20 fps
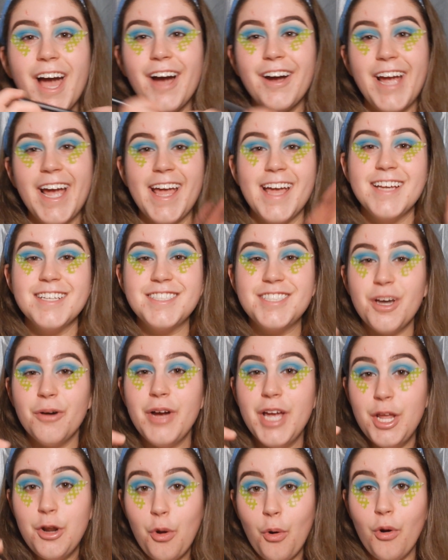Okay,
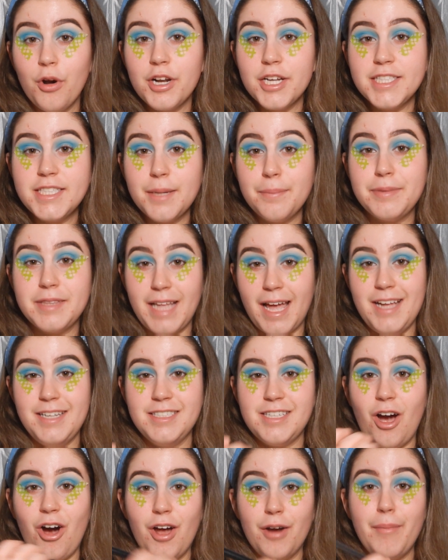so in order to
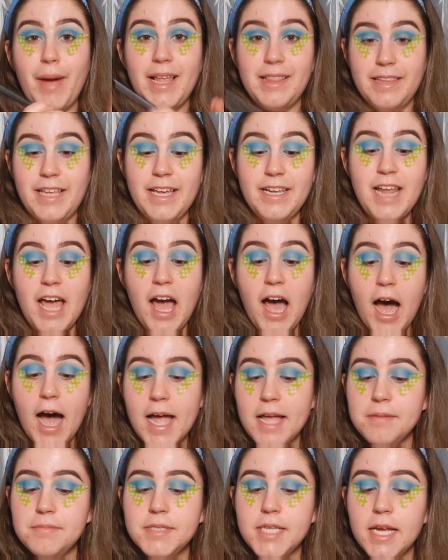blend on my lid,
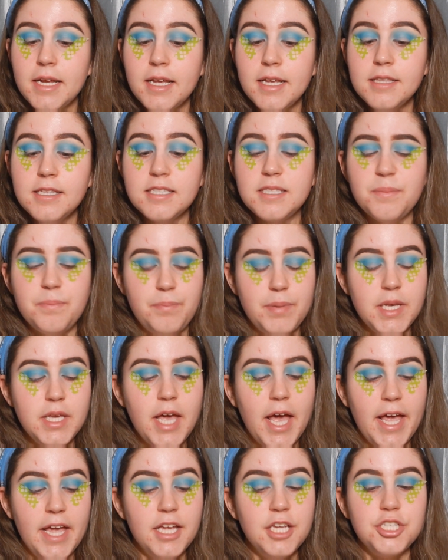I am taking this
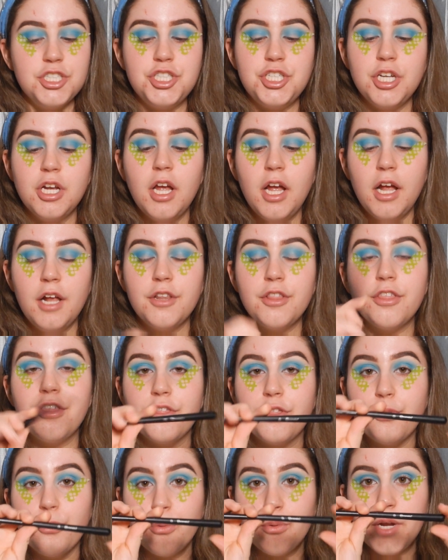
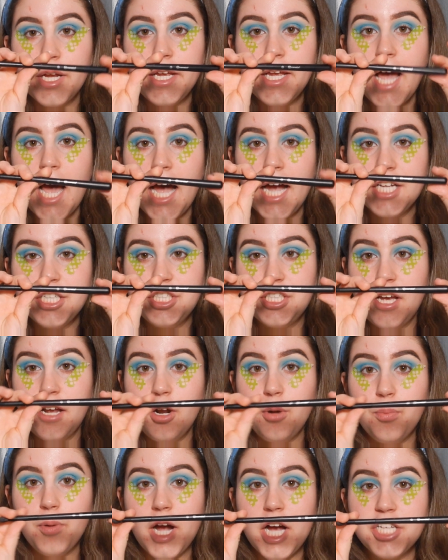BH3
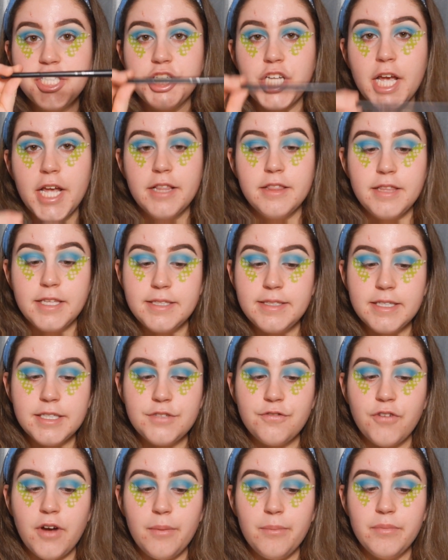eyeshadow brush. This
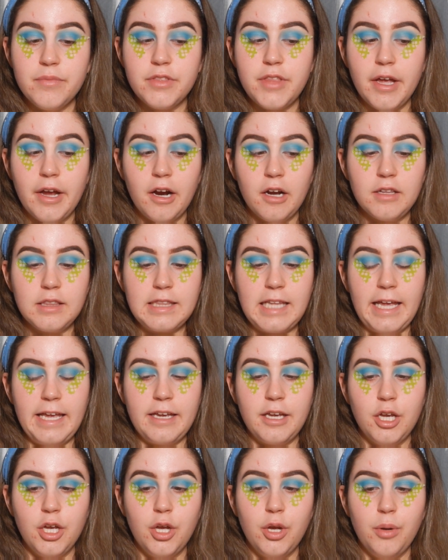is from their
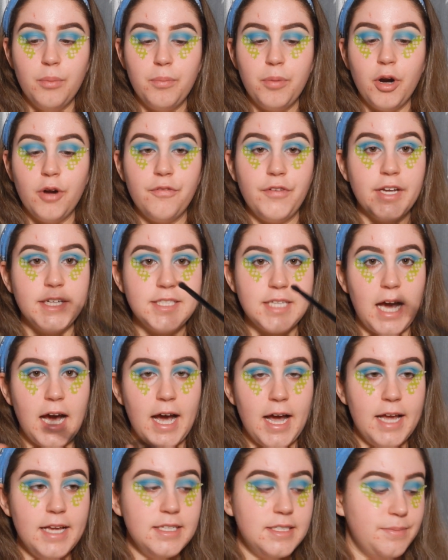like Perfect
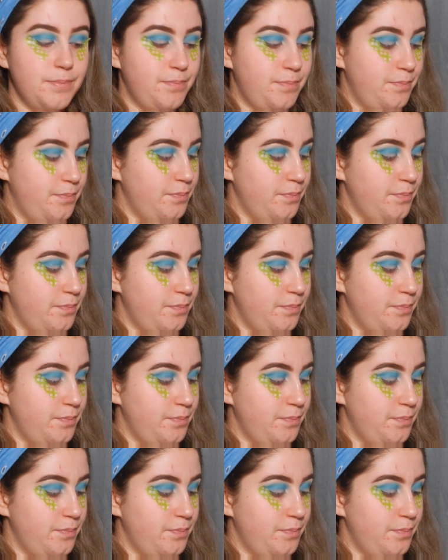Eyes